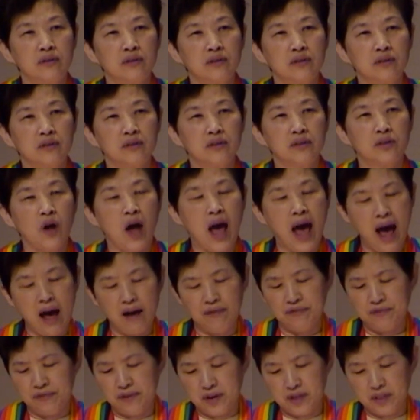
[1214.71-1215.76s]
the half
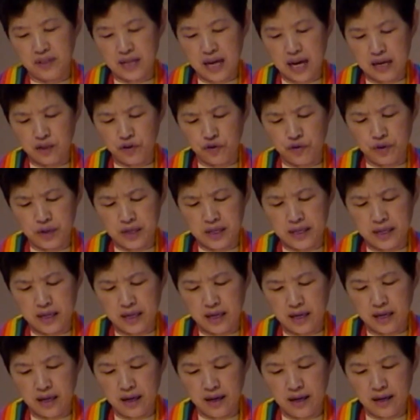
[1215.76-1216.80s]
century,
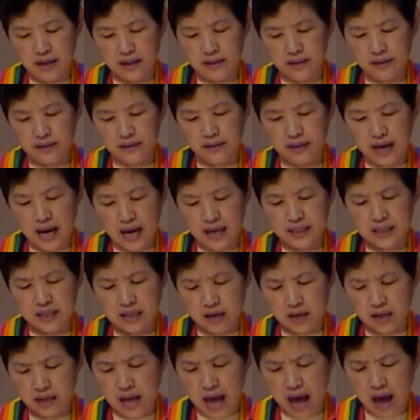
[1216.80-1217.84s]
uh, last
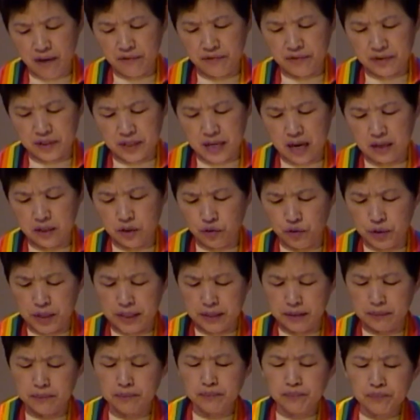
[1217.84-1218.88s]
half century.
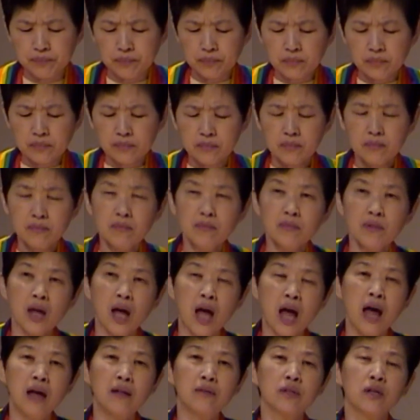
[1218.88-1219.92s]

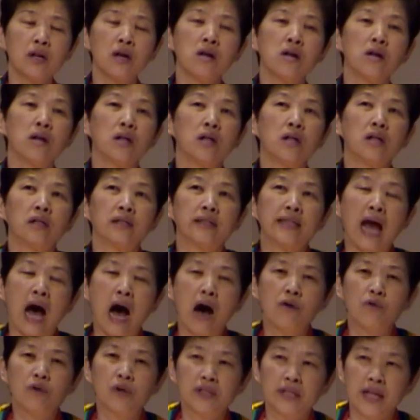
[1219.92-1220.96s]
And
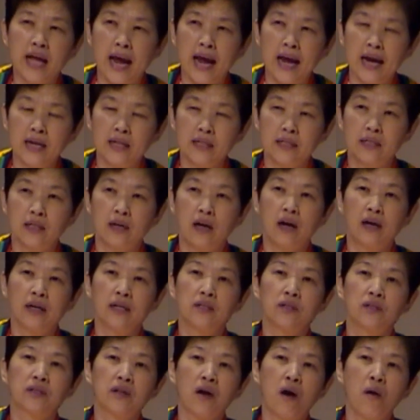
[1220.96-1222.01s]
nowadays, in
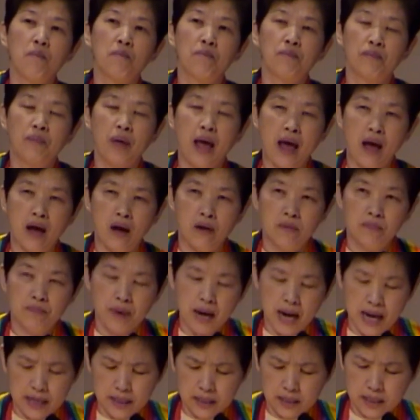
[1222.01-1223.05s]
some uh,
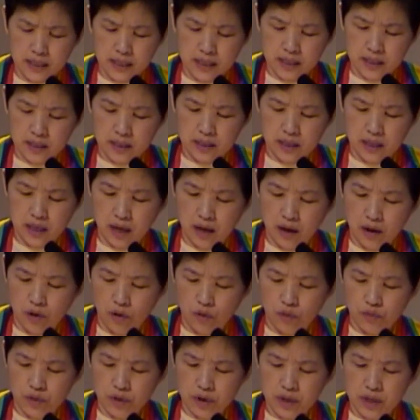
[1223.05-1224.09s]
places,
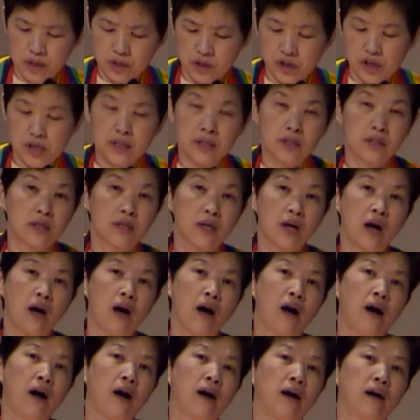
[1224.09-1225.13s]
we just
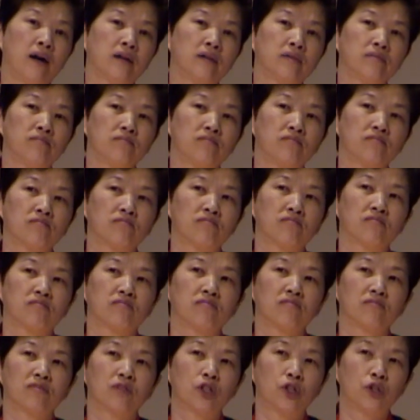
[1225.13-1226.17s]
uh,
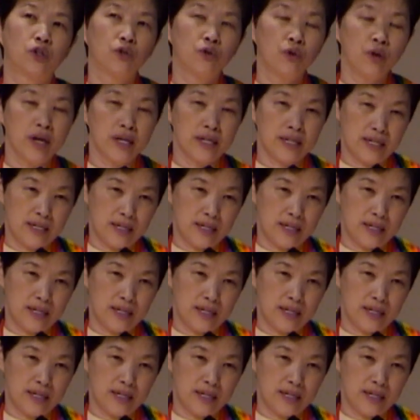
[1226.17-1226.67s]
do it